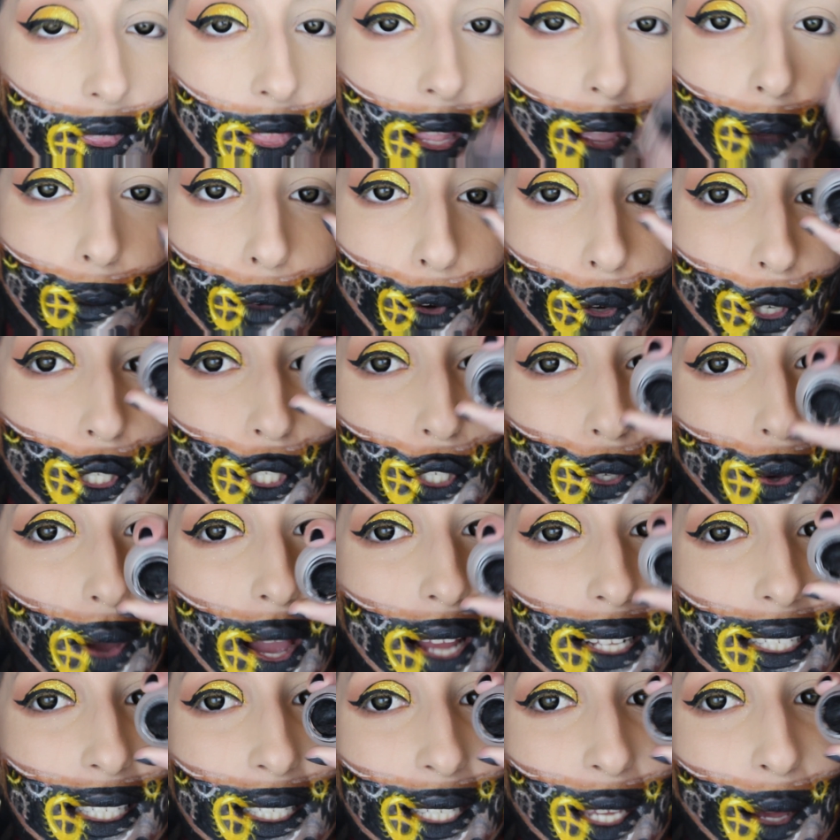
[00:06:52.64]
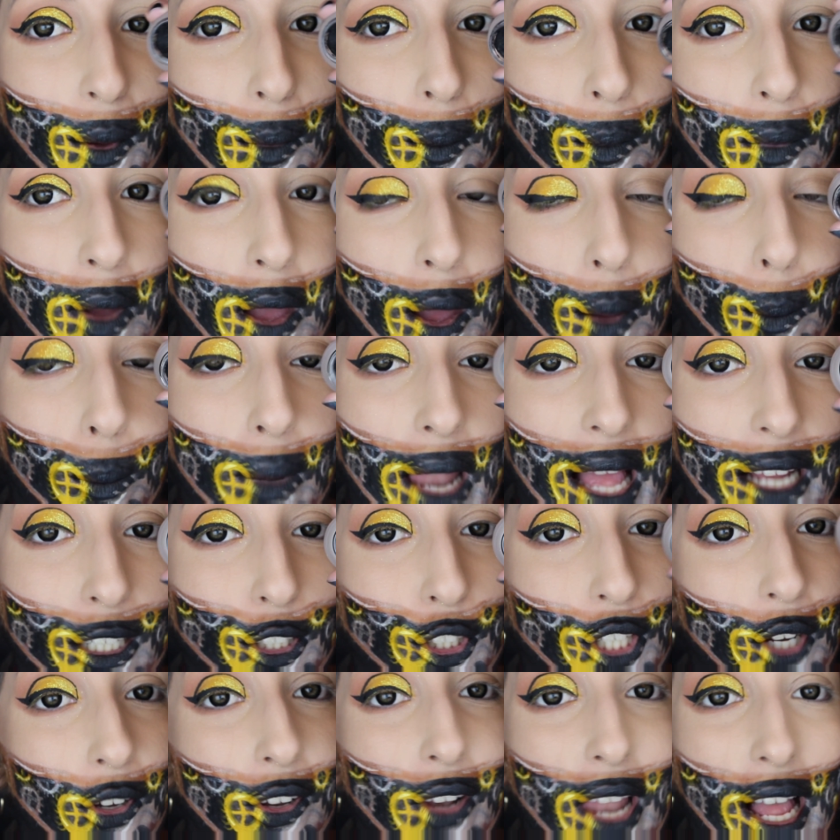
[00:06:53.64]
Now I'm going to add some
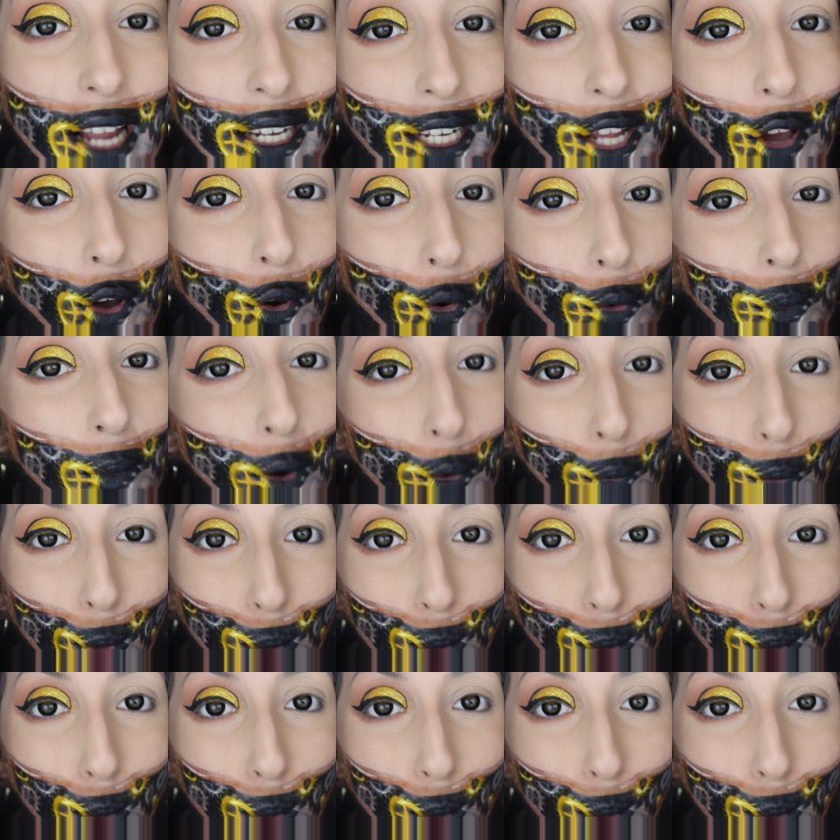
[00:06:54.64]
black gel liner on my